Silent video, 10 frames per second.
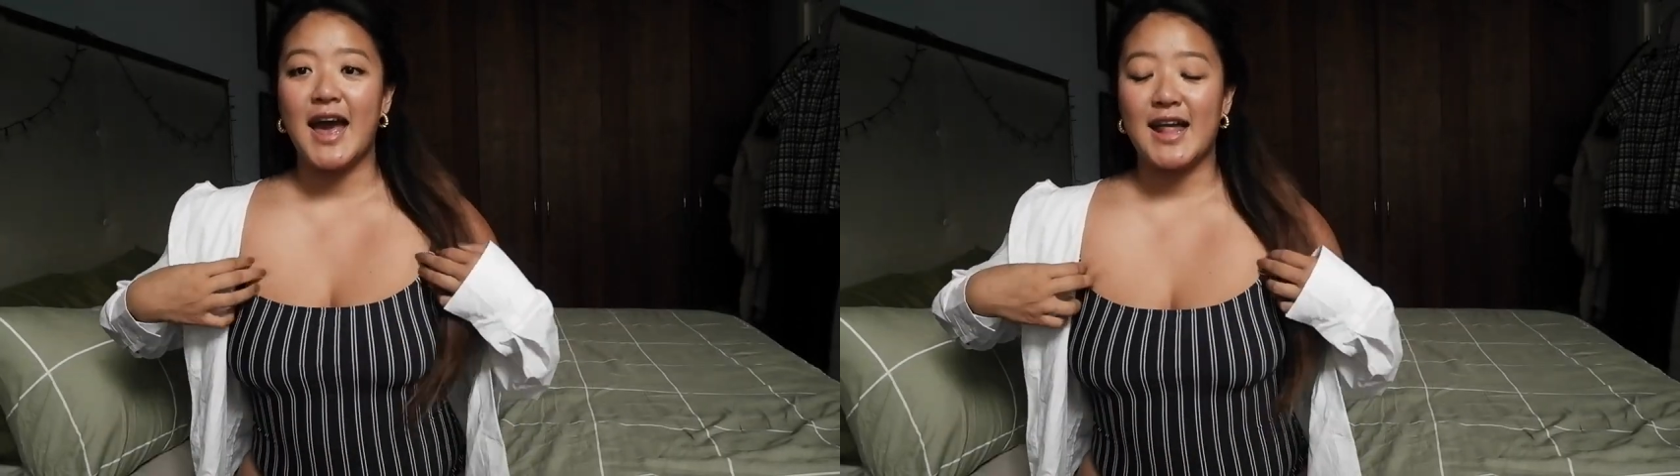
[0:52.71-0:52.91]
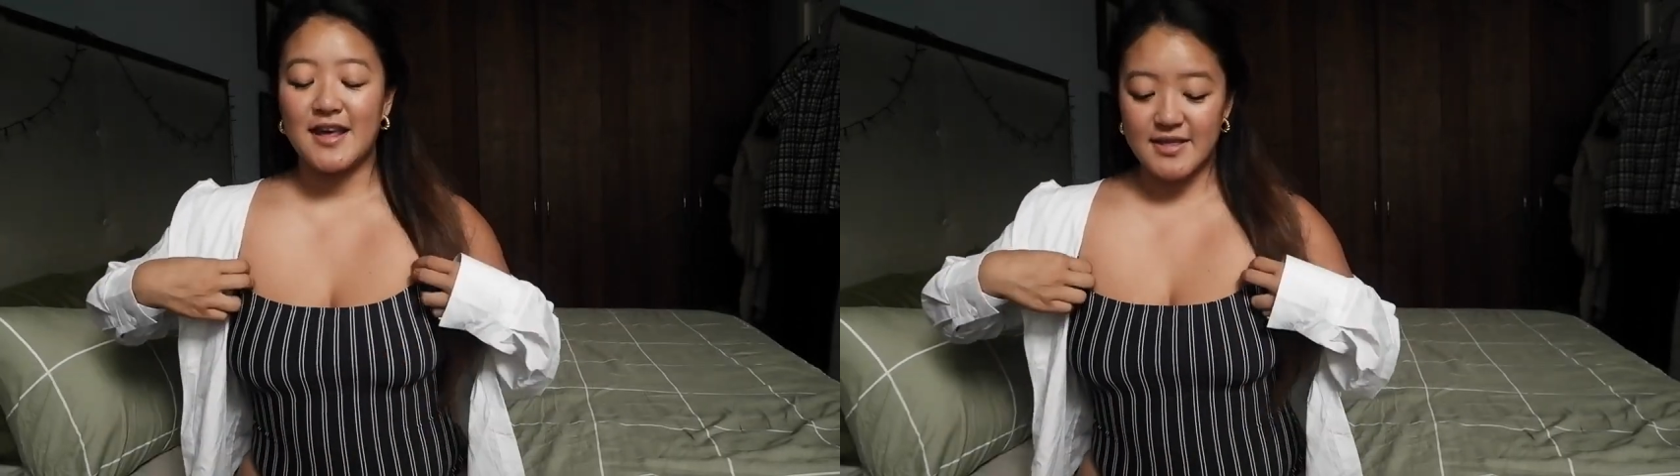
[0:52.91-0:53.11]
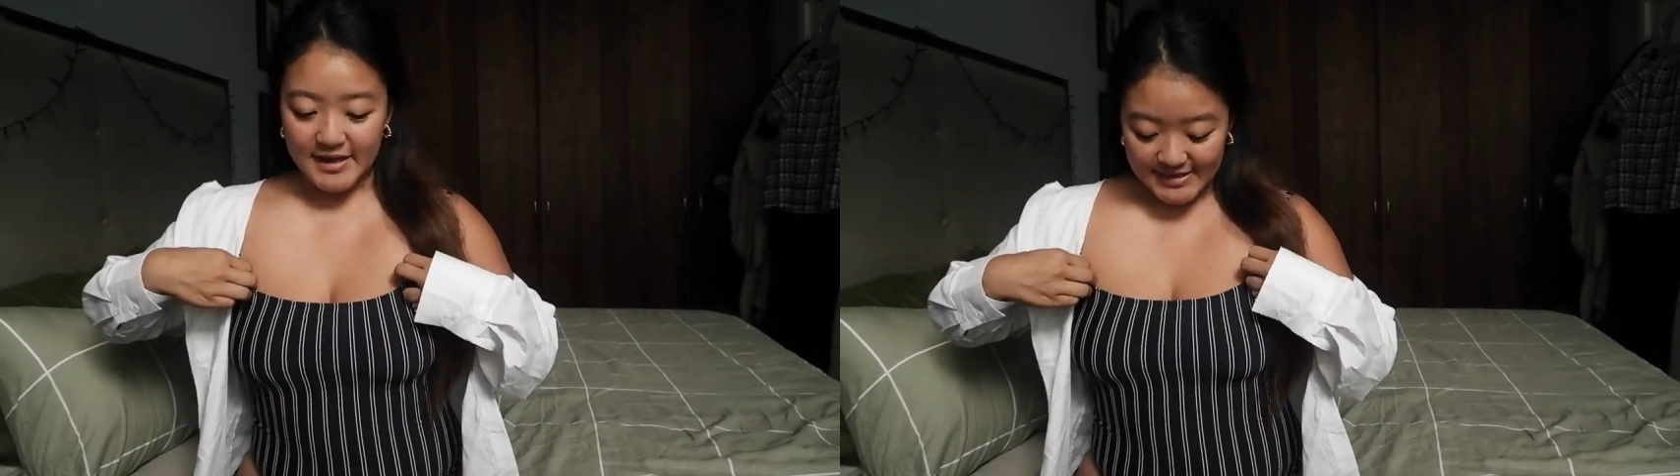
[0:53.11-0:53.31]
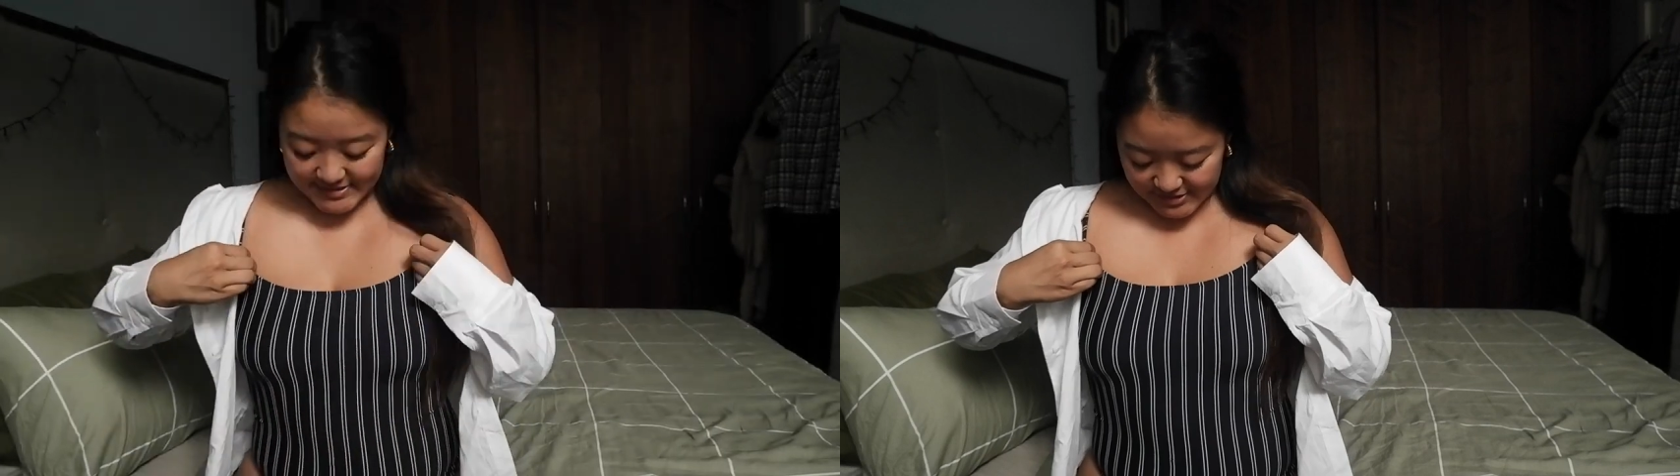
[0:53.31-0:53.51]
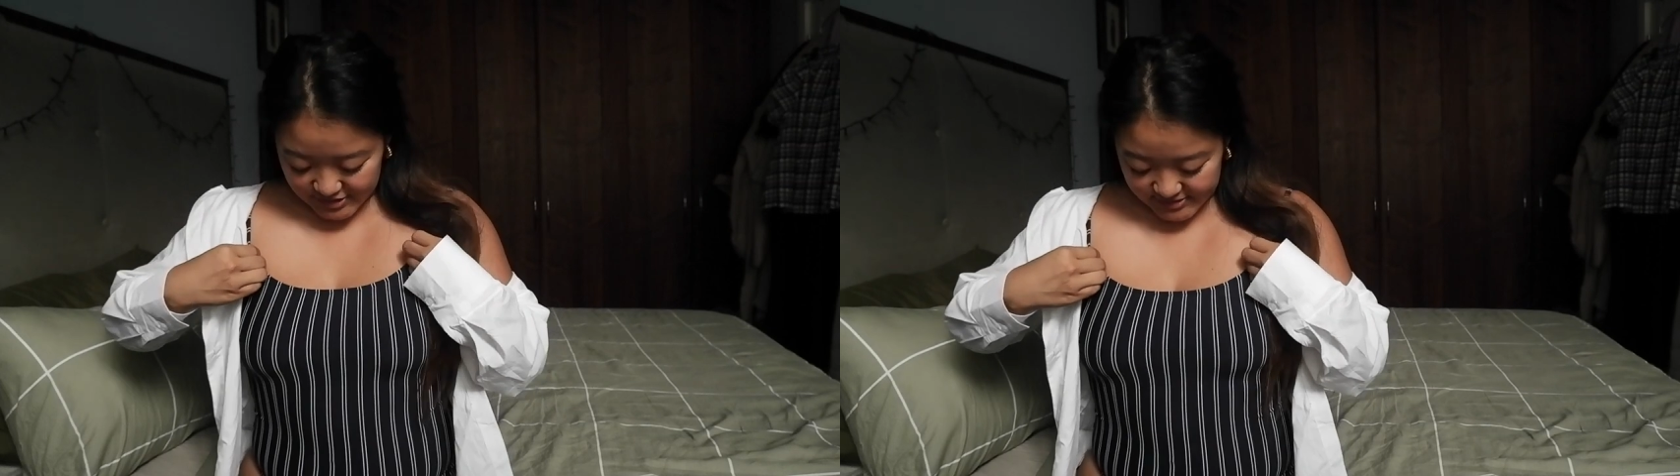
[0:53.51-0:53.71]
And I think
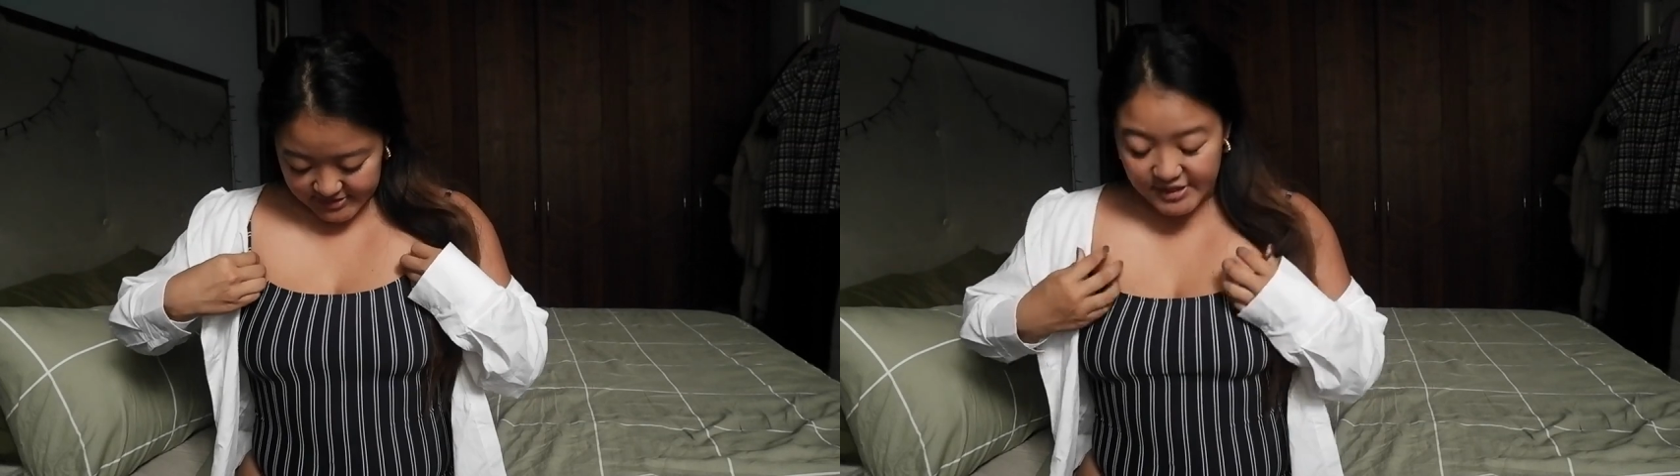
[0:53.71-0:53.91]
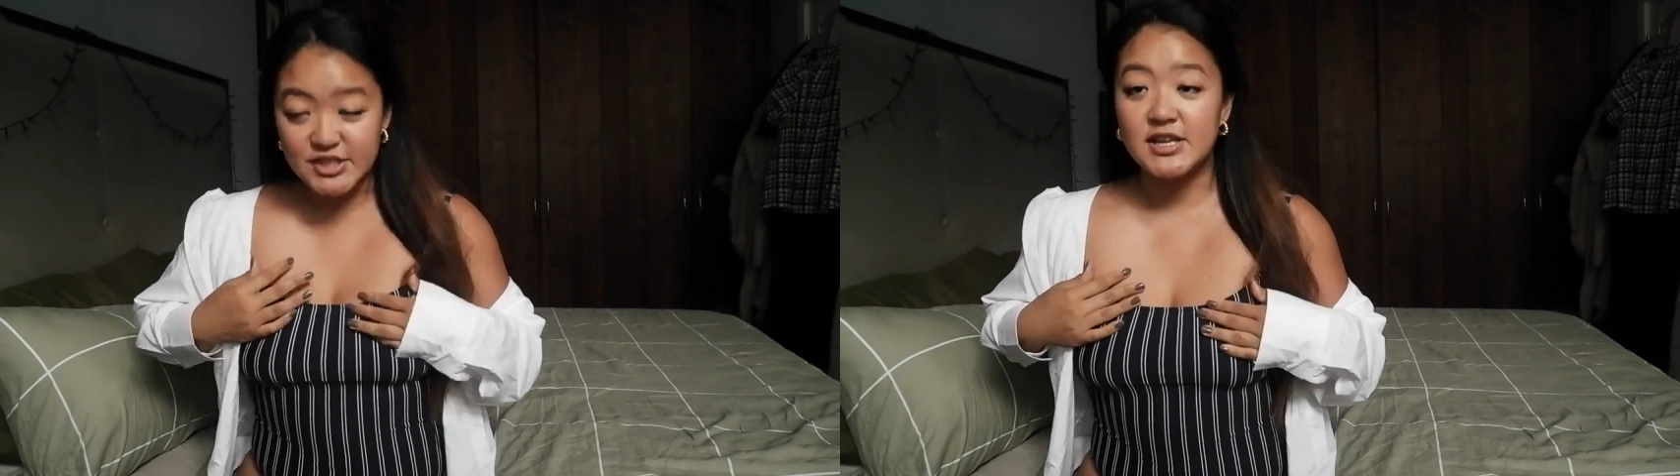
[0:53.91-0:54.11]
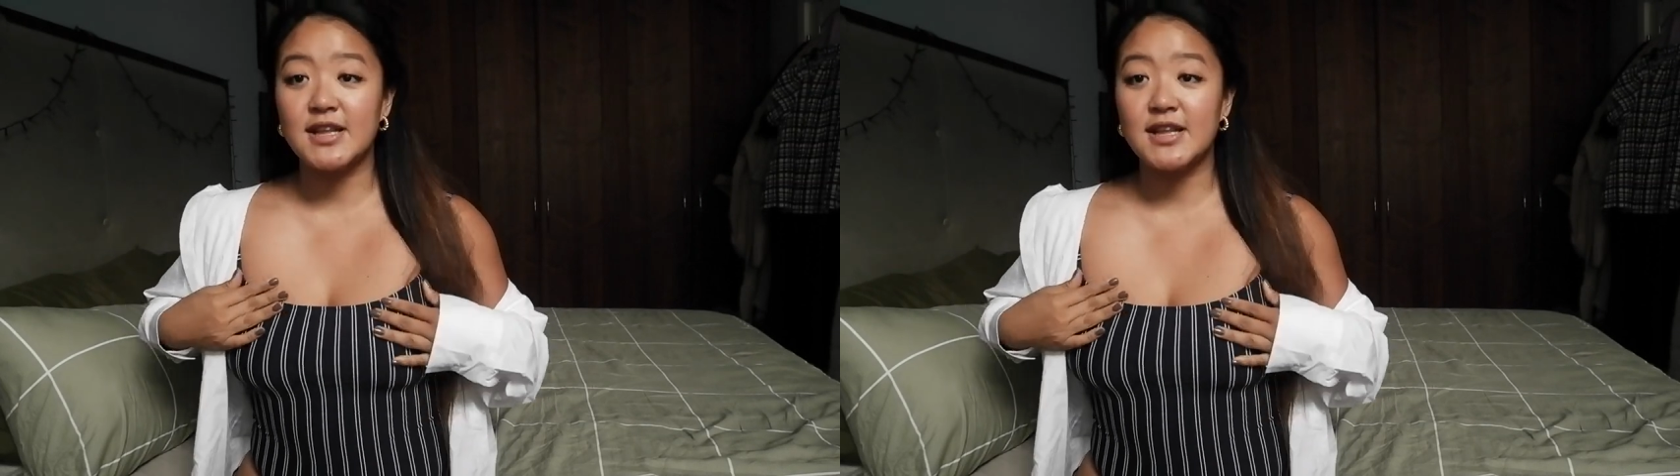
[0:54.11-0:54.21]
it's just such a